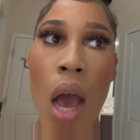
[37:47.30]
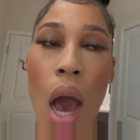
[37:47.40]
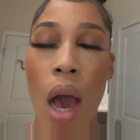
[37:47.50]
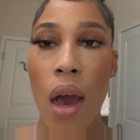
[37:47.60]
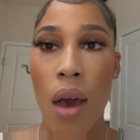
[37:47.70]

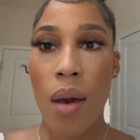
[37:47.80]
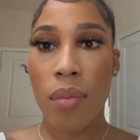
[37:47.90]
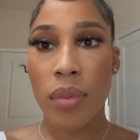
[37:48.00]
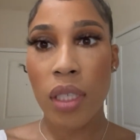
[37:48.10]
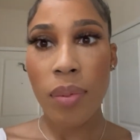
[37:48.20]

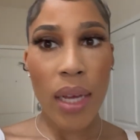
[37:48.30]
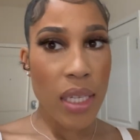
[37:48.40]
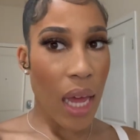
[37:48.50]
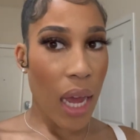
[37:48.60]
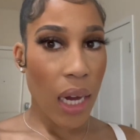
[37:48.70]
Um, just because,
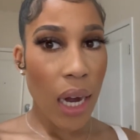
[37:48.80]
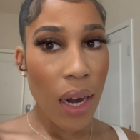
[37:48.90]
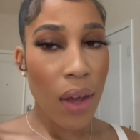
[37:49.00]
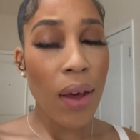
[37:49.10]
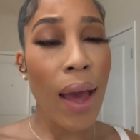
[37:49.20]

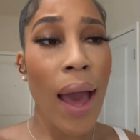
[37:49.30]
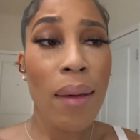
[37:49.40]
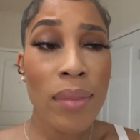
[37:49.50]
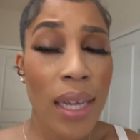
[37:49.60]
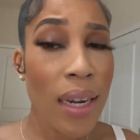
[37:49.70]
girl,
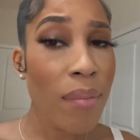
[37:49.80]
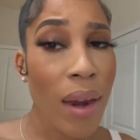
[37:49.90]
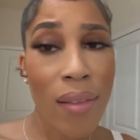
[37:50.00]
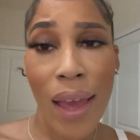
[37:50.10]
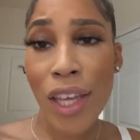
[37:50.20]
I'm looking in the
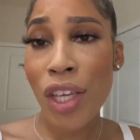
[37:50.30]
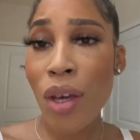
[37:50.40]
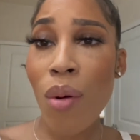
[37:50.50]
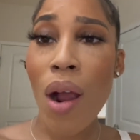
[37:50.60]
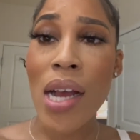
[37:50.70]
mirror like, you
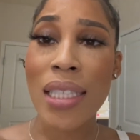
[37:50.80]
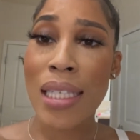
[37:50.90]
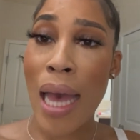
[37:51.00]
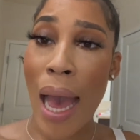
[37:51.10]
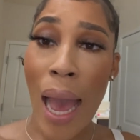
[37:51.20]
are
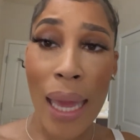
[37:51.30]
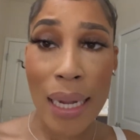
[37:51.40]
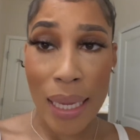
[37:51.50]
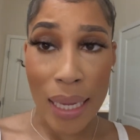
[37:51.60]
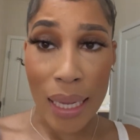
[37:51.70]

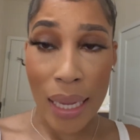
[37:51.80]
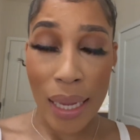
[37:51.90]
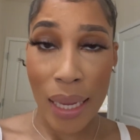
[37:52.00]
tiny.